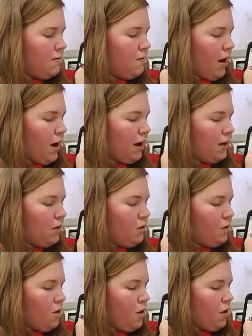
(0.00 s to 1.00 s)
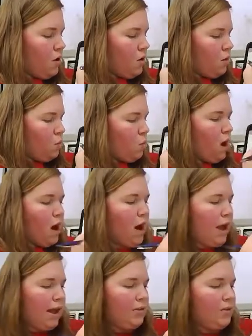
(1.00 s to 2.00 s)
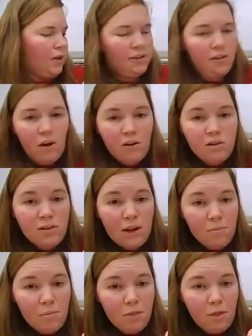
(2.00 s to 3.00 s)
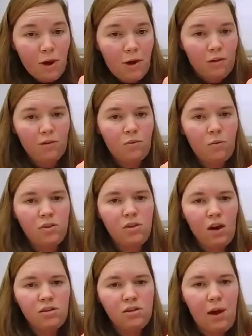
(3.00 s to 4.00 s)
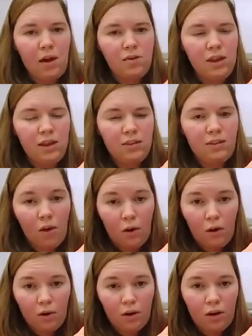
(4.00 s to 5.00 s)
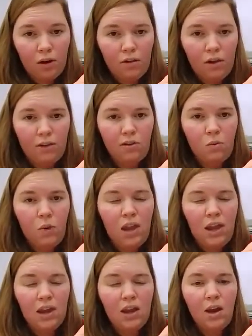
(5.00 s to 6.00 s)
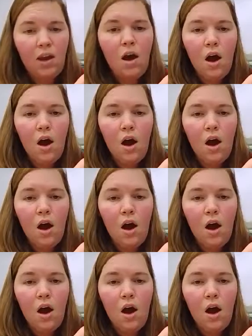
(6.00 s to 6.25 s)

Final O-Y. These are diphthongs. We talked about these earlier this week.